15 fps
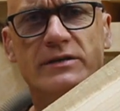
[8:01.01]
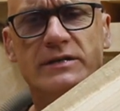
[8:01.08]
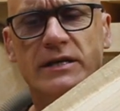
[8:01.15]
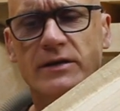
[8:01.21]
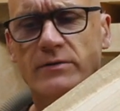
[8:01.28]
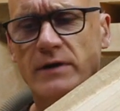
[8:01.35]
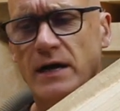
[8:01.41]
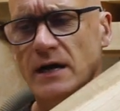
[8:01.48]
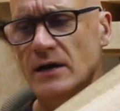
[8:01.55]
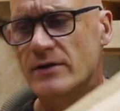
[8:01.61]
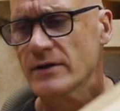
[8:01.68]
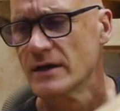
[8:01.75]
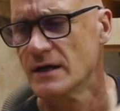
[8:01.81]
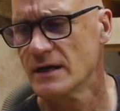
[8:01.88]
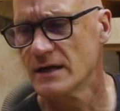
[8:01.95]
sitting
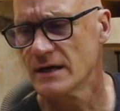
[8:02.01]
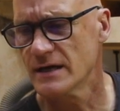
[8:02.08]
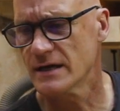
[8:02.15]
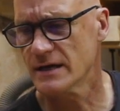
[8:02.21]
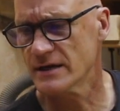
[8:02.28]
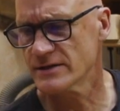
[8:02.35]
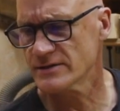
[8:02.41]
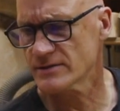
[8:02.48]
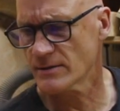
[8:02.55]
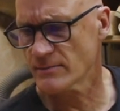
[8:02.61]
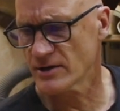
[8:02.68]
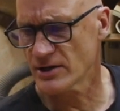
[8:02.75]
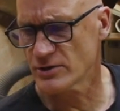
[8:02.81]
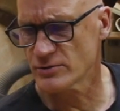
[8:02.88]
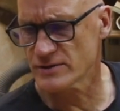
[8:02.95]
around, and so I'm
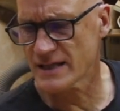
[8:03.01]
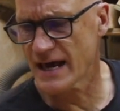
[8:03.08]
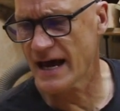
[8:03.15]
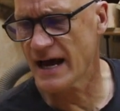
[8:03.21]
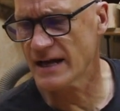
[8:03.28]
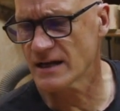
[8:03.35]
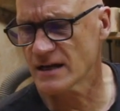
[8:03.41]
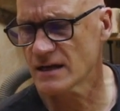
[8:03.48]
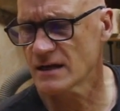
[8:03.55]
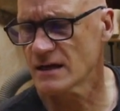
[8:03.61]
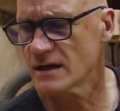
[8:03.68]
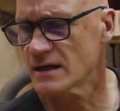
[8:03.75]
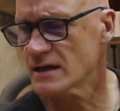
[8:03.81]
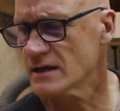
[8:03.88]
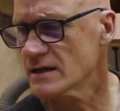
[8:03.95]
going to use that,
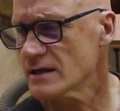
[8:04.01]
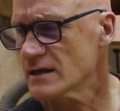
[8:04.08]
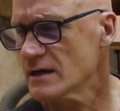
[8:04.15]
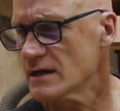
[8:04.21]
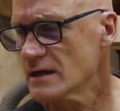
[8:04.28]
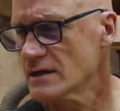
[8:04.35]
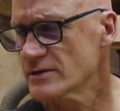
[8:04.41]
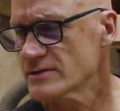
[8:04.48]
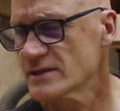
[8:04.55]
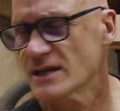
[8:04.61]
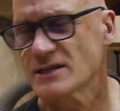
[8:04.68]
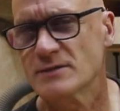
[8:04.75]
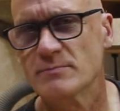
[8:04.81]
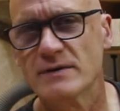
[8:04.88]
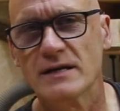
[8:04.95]
and so
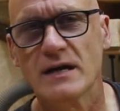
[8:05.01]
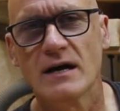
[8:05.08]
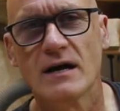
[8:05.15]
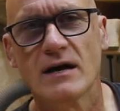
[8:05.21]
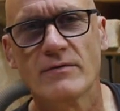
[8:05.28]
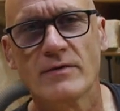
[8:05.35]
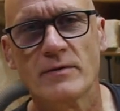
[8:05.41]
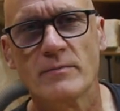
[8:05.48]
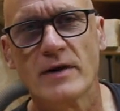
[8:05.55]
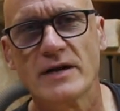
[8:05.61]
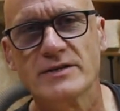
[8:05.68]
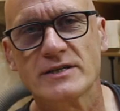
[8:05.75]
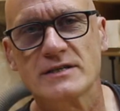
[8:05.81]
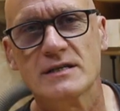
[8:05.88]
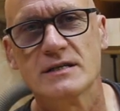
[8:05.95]
that should be a fun
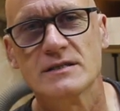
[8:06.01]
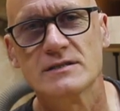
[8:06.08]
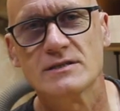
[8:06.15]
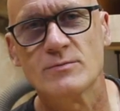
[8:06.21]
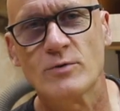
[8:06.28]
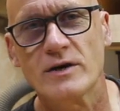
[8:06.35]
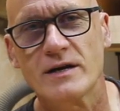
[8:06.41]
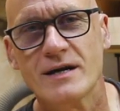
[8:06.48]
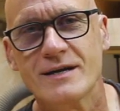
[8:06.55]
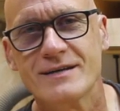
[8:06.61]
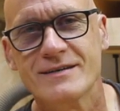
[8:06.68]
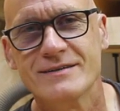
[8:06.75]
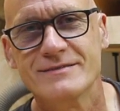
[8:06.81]
project to work on.